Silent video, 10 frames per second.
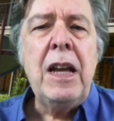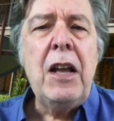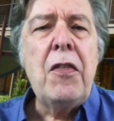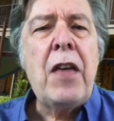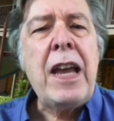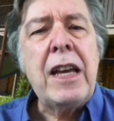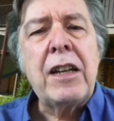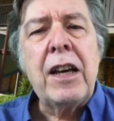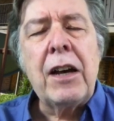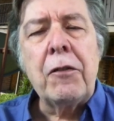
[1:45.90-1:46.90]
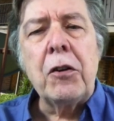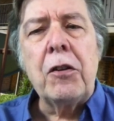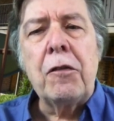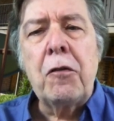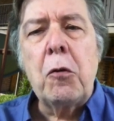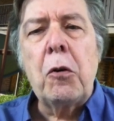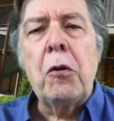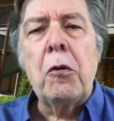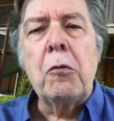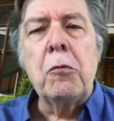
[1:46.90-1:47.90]
They uncovered the
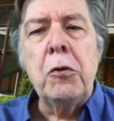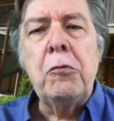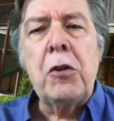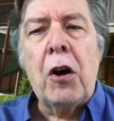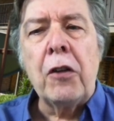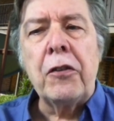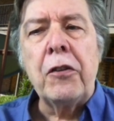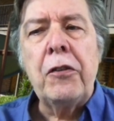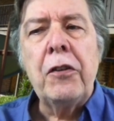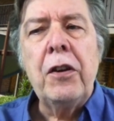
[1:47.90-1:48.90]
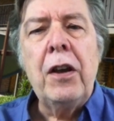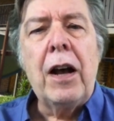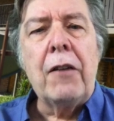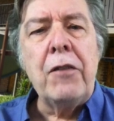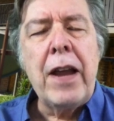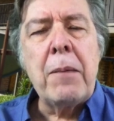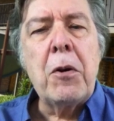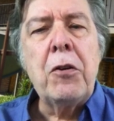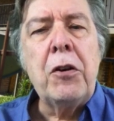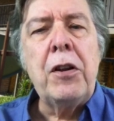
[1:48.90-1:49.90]
4 root causes of
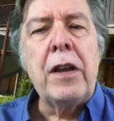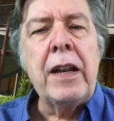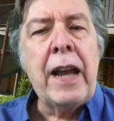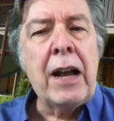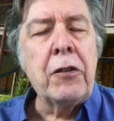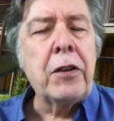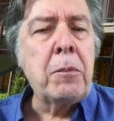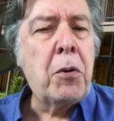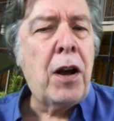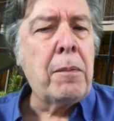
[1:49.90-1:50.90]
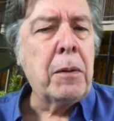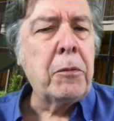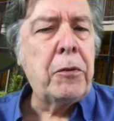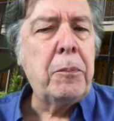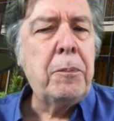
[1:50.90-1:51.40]
neighborhood and housing problems.